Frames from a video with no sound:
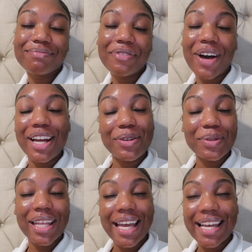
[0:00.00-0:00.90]
find new
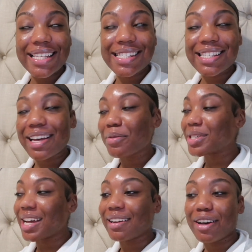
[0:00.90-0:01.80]
things
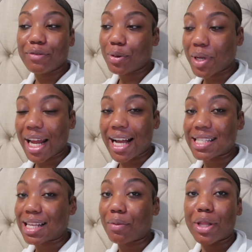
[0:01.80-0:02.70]
which i love doing like
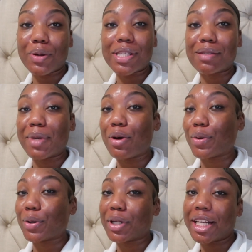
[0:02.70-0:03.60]
i said whether it's me
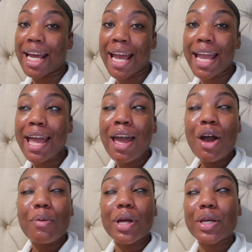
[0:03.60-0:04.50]
going on a date
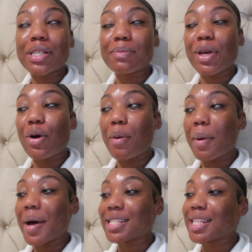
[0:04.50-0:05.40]
whether it's me going
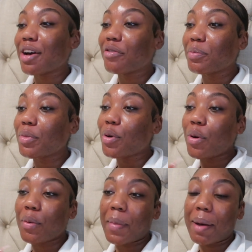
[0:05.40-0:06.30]
by myself
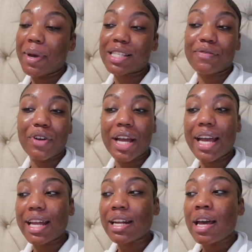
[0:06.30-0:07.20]
going with my best
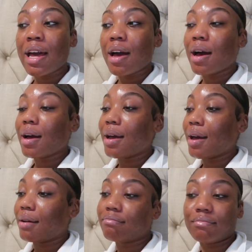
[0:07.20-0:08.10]
friend
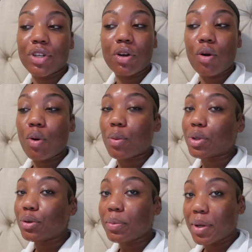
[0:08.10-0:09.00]
you know going
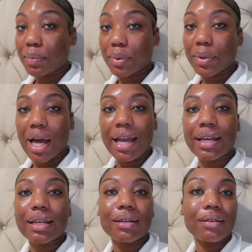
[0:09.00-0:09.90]
with new people
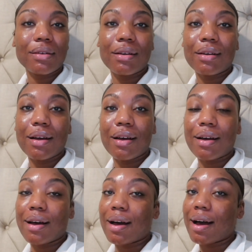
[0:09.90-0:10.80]
like
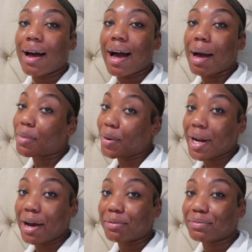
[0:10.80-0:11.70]
i'm
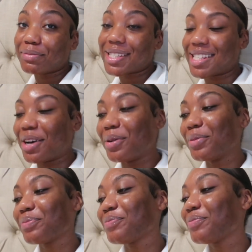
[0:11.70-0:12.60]
going out so